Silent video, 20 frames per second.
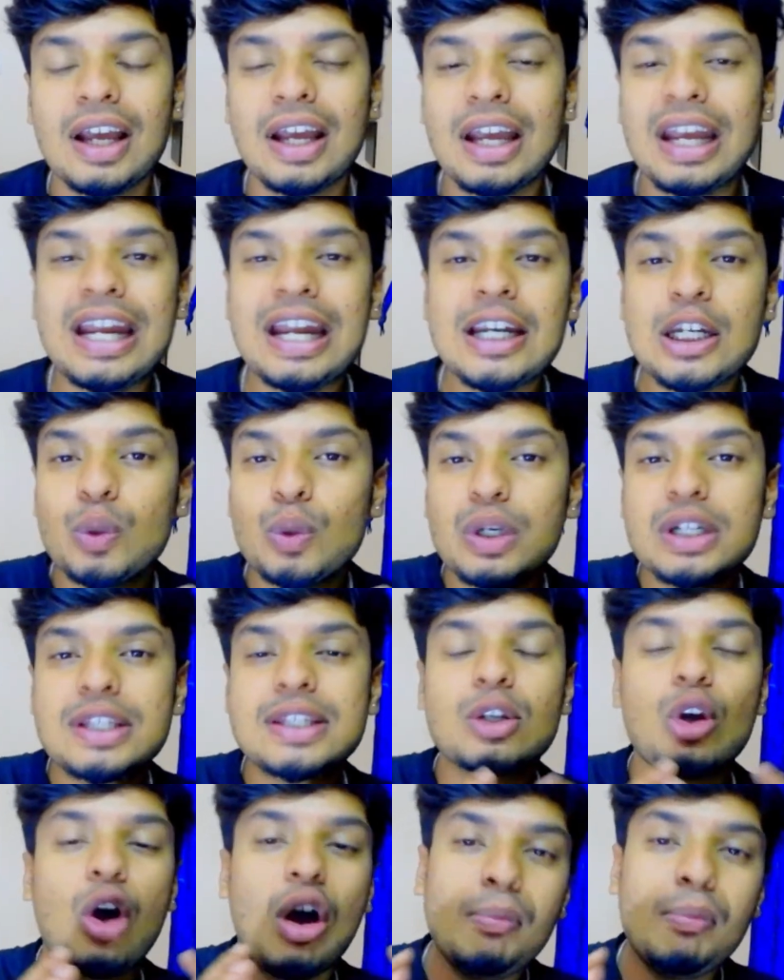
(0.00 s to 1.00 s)
into
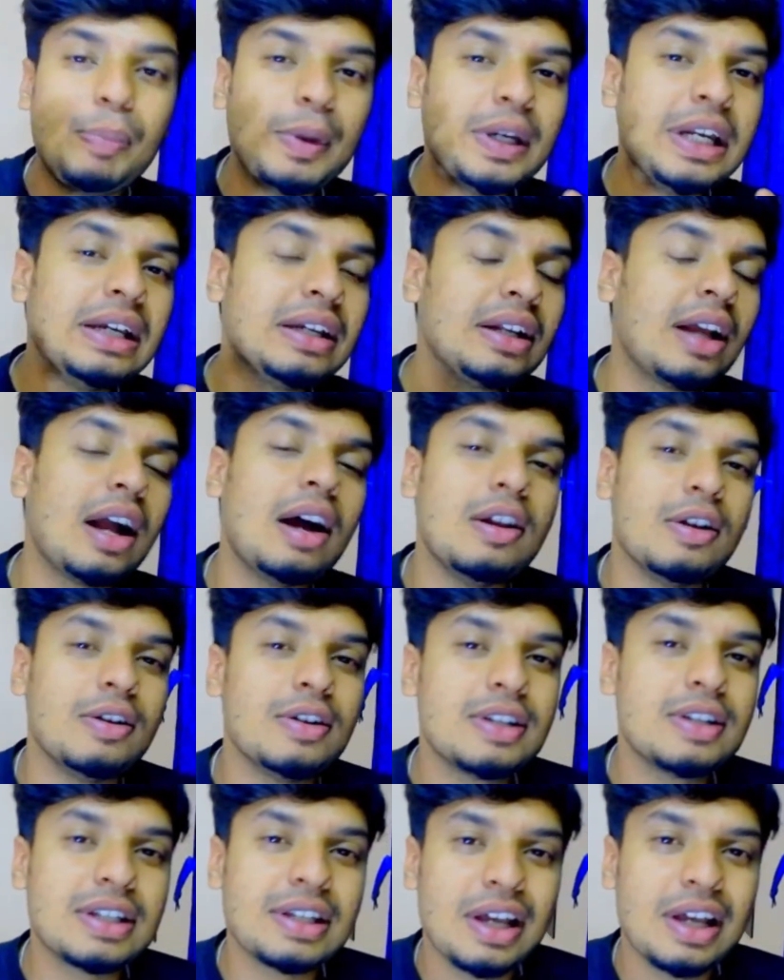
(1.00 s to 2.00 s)
its component
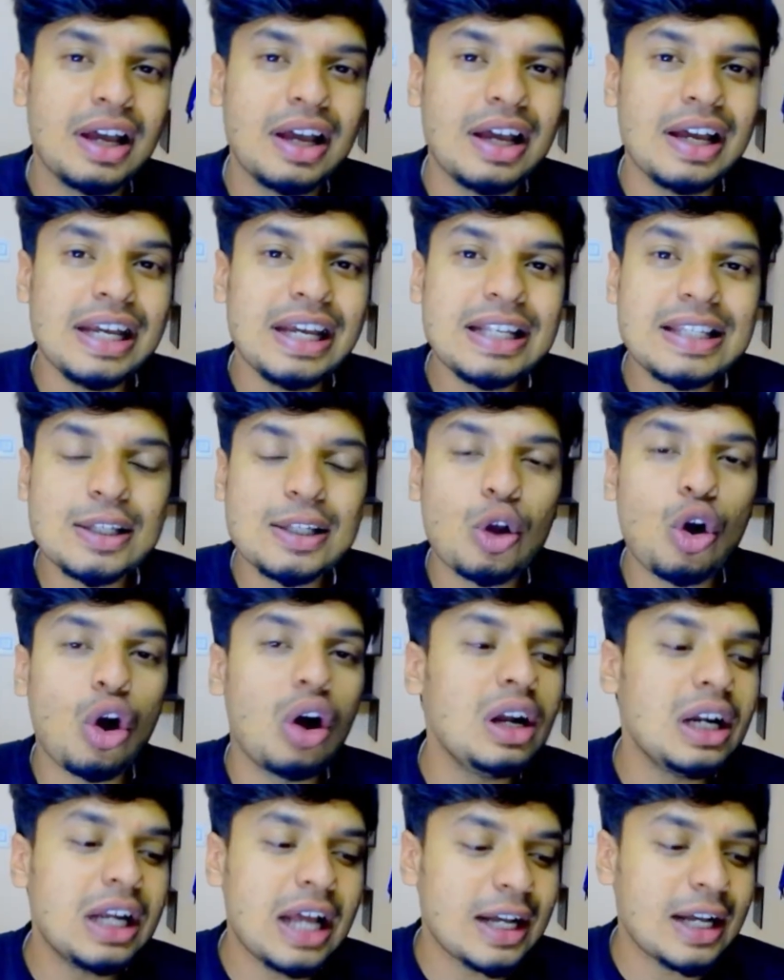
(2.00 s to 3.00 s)
colors is
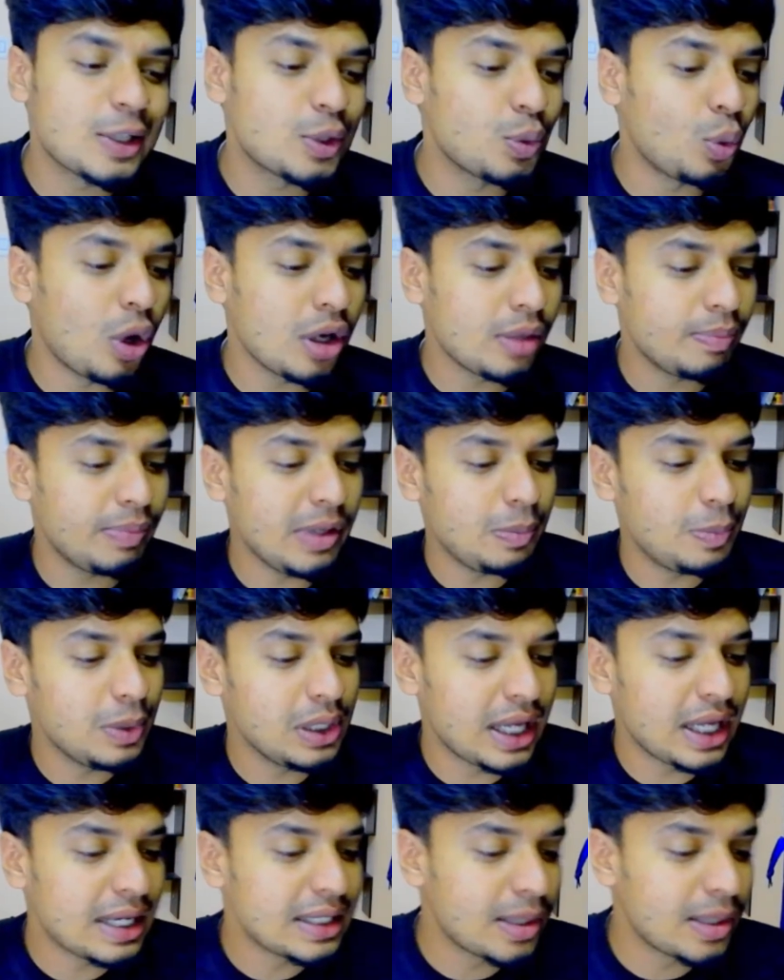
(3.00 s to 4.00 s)
called as what,
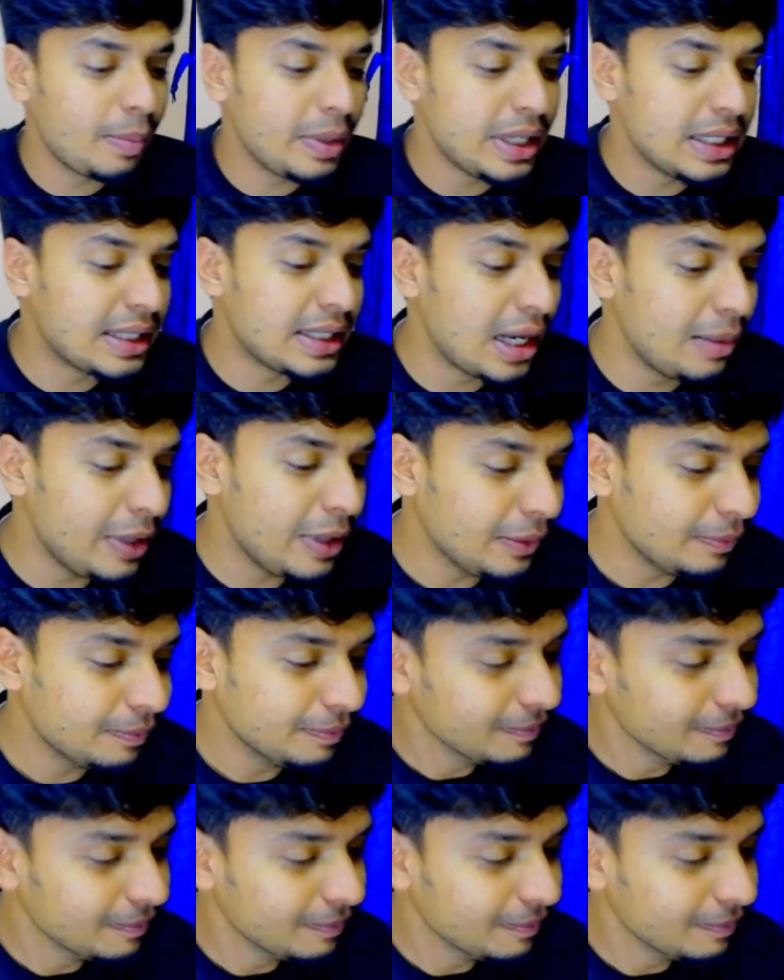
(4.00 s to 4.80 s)
people? Can somebody tell me?